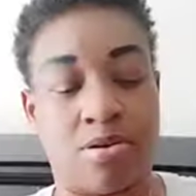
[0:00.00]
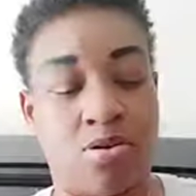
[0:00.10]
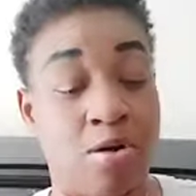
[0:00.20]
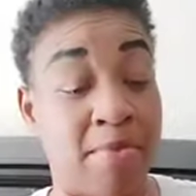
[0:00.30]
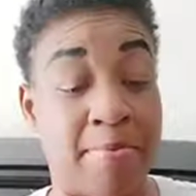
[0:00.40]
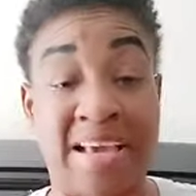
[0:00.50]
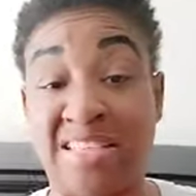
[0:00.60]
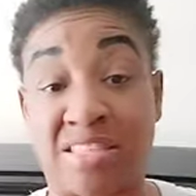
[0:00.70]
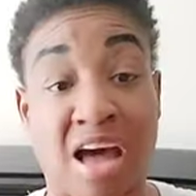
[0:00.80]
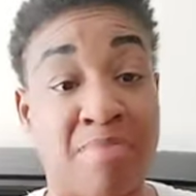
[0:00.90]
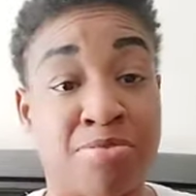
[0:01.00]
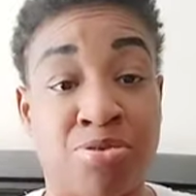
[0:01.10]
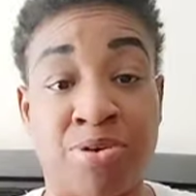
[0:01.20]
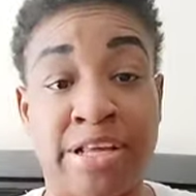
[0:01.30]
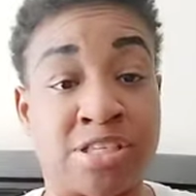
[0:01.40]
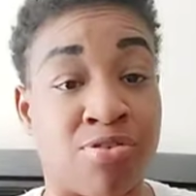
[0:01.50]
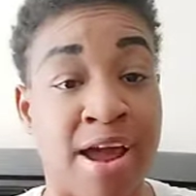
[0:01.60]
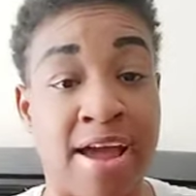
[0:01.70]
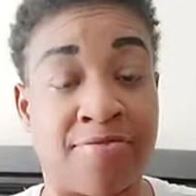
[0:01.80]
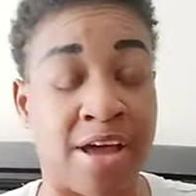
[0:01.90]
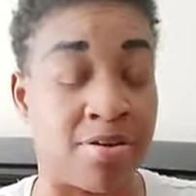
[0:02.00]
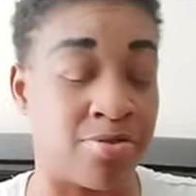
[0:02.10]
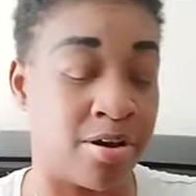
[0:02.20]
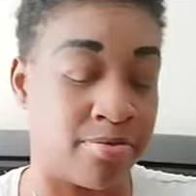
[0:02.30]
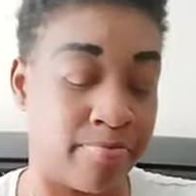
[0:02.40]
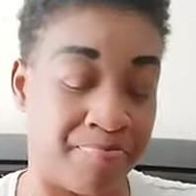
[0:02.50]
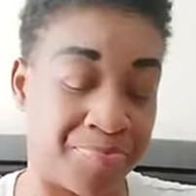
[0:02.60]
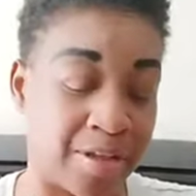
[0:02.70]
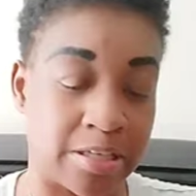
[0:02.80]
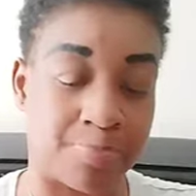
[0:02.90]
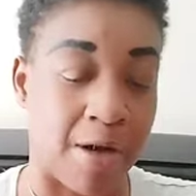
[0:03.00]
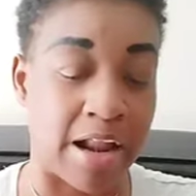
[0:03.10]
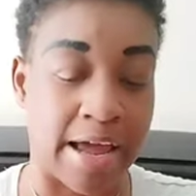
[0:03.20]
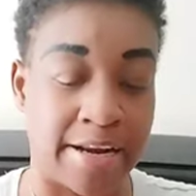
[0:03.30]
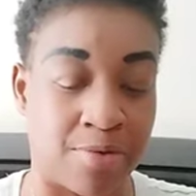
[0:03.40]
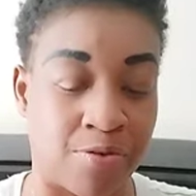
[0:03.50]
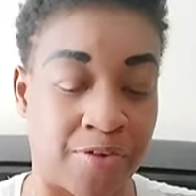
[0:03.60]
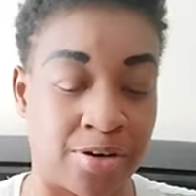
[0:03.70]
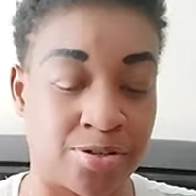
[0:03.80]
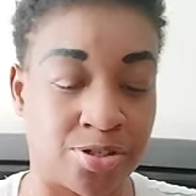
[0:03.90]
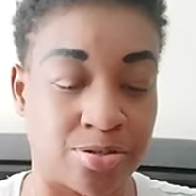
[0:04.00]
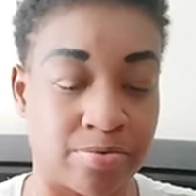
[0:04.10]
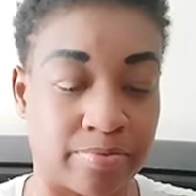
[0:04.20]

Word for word: or maybe he stopped doing his craft. I don't know. Spotlight in the reverse.